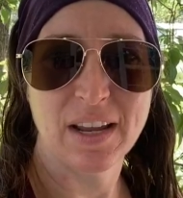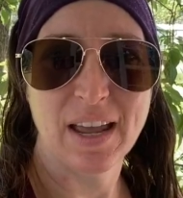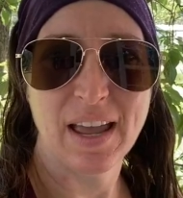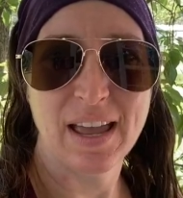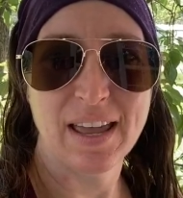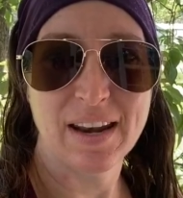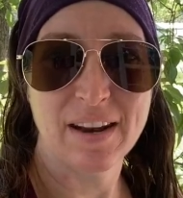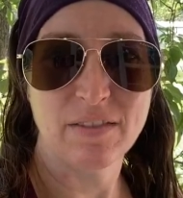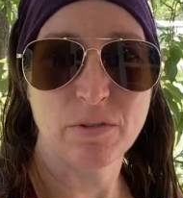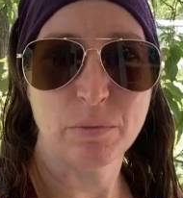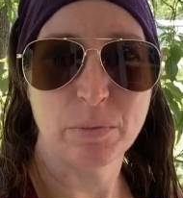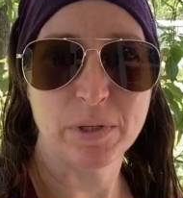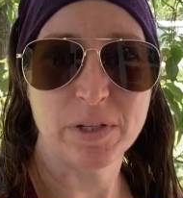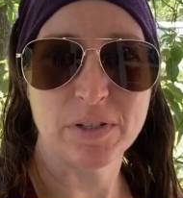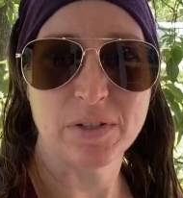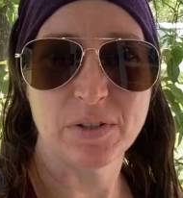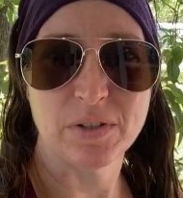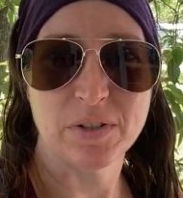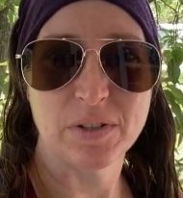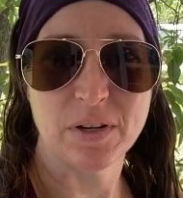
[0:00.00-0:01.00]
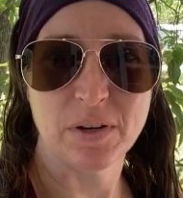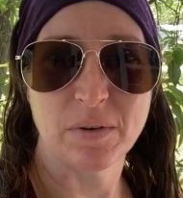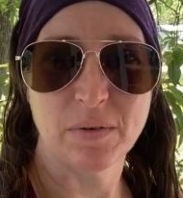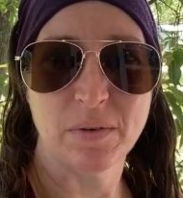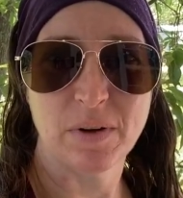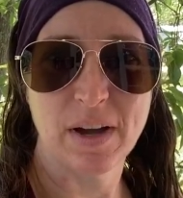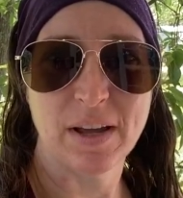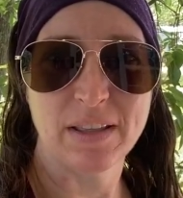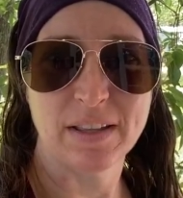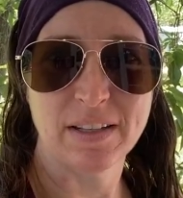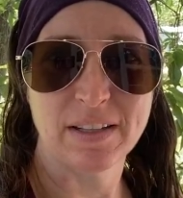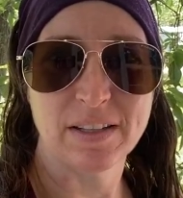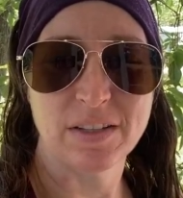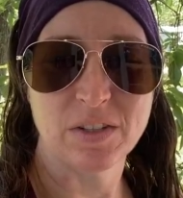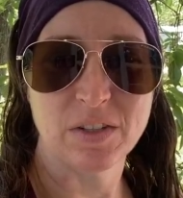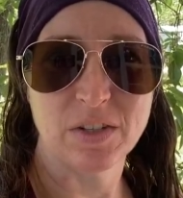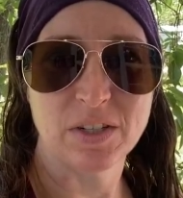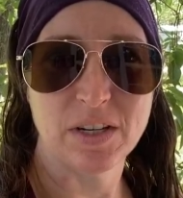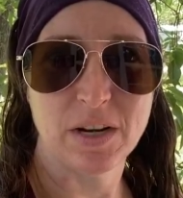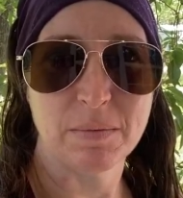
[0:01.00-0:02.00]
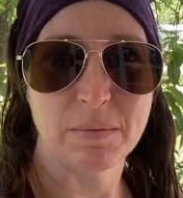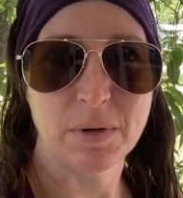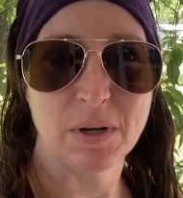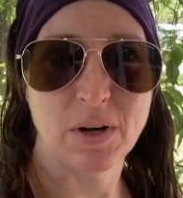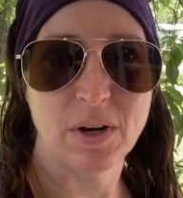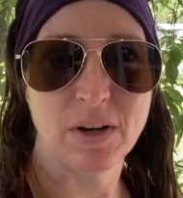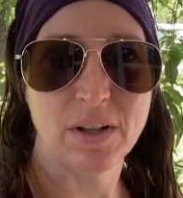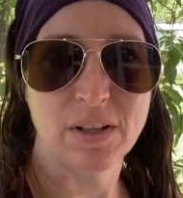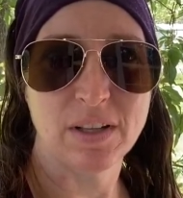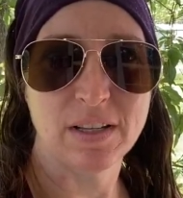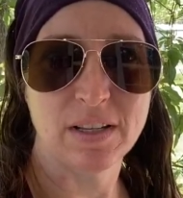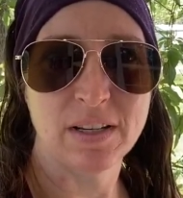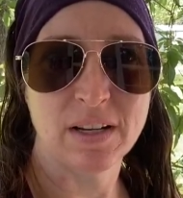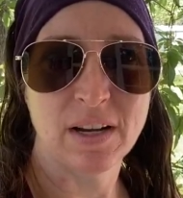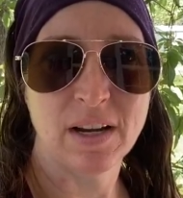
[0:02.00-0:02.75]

And I have a blister, so I think that's a good time to call it.